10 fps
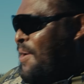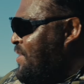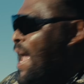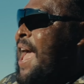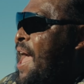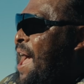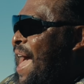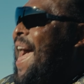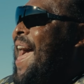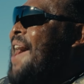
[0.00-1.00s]
I was like
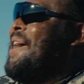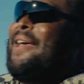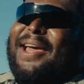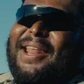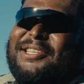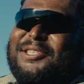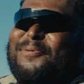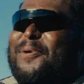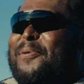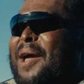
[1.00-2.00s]
ah and it just
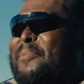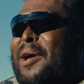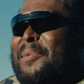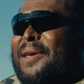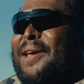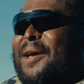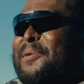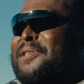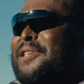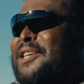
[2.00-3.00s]
flew right by me it
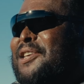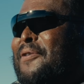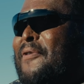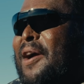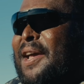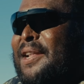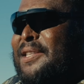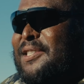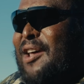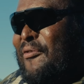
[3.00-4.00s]
was such a fucking
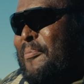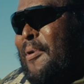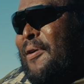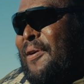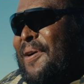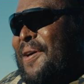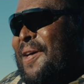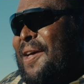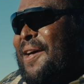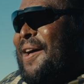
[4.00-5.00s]
softball
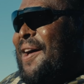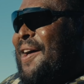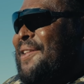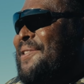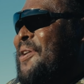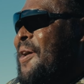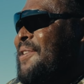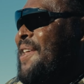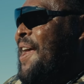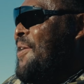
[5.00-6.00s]
uh,
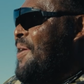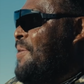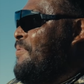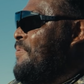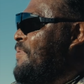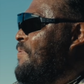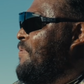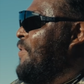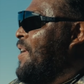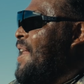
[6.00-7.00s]
toss that I could have
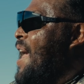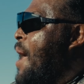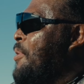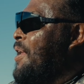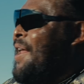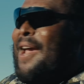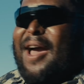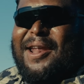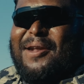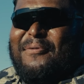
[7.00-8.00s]
freaking hammered it and
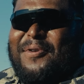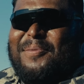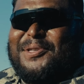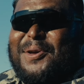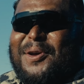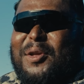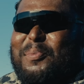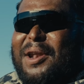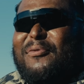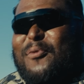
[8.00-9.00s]
got it on film so good
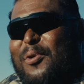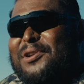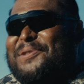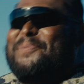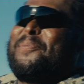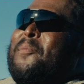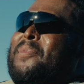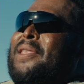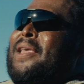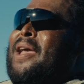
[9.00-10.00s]
but of course
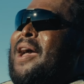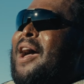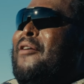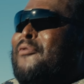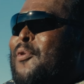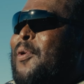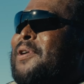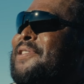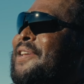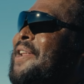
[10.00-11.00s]
of
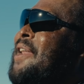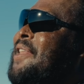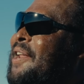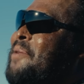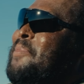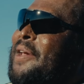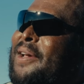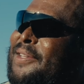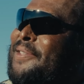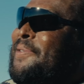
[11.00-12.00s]
course it, I didn't
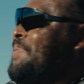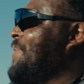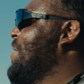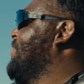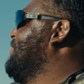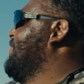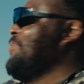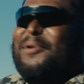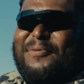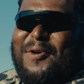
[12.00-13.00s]
because you know
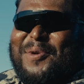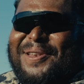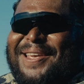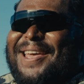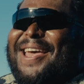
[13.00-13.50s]
we're filming